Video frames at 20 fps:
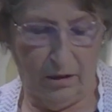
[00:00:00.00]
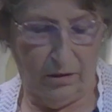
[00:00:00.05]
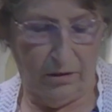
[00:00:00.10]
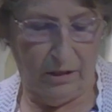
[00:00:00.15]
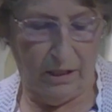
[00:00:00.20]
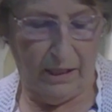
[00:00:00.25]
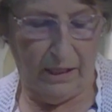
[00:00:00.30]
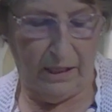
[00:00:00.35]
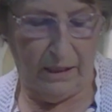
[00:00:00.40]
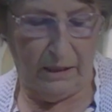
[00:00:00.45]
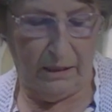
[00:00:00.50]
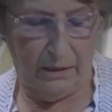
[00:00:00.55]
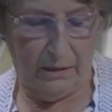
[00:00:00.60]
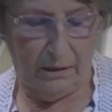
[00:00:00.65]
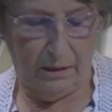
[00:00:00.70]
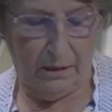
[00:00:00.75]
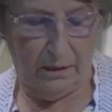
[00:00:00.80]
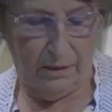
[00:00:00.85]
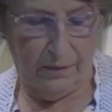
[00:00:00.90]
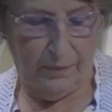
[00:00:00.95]
king.
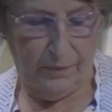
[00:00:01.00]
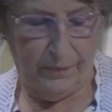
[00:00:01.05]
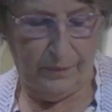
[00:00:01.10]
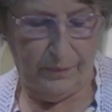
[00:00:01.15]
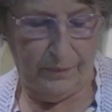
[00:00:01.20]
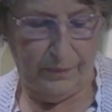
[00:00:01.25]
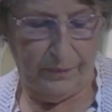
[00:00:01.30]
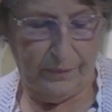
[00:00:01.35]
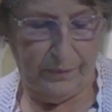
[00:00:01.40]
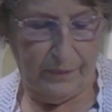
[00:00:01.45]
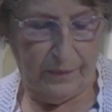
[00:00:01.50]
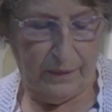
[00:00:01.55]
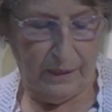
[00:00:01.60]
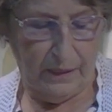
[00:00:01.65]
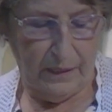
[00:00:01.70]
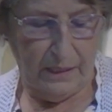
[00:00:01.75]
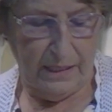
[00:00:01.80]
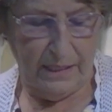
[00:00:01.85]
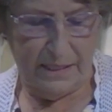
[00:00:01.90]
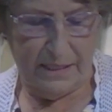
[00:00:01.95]
He
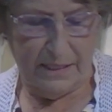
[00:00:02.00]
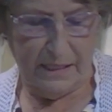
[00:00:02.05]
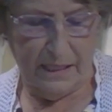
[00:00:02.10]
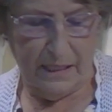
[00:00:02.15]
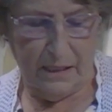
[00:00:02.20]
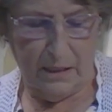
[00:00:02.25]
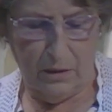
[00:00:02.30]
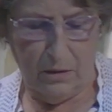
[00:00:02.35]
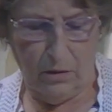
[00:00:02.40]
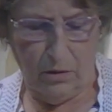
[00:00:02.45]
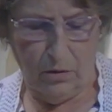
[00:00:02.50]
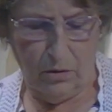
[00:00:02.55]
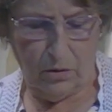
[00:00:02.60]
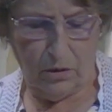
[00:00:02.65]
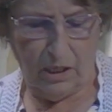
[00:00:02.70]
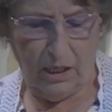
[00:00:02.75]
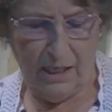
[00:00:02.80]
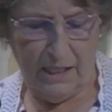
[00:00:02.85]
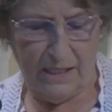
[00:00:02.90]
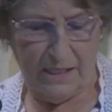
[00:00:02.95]
said, Look, I
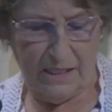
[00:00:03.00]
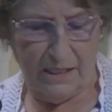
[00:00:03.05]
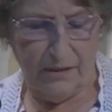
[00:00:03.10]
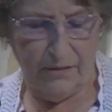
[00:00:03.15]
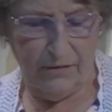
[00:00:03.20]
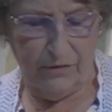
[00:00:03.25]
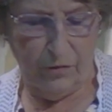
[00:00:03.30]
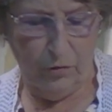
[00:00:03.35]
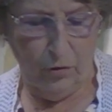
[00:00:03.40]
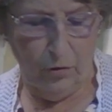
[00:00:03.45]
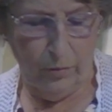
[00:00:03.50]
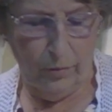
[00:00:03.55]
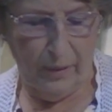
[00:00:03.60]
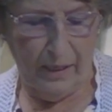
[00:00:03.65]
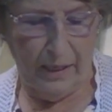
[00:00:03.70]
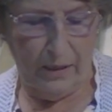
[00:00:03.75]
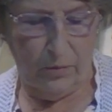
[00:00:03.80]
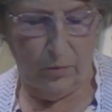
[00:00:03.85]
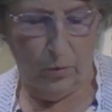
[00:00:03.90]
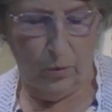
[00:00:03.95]
see four men
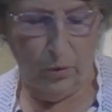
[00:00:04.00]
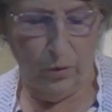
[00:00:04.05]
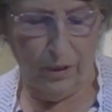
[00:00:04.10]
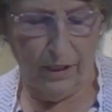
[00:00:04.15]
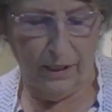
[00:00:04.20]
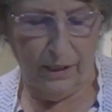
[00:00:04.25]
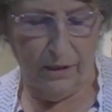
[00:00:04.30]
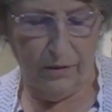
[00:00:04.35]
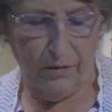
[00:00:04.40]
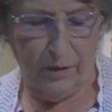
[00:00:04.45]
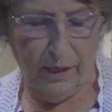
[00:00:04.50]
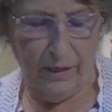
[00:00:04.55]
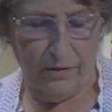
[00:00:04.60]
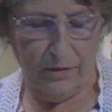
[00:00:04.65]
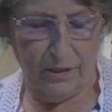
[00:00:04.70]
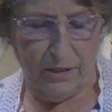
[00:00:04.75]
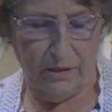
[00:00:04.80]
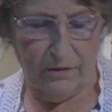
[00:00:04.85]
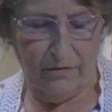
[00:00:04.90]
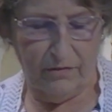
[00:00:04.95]
walking around in the
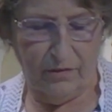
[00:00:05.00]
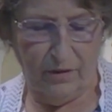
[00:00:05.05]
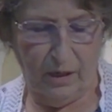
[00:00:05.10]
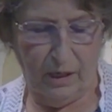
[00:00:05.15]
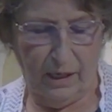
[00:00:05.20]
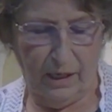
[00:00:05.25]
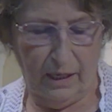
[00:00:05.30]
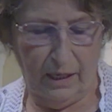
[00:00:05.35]
fire,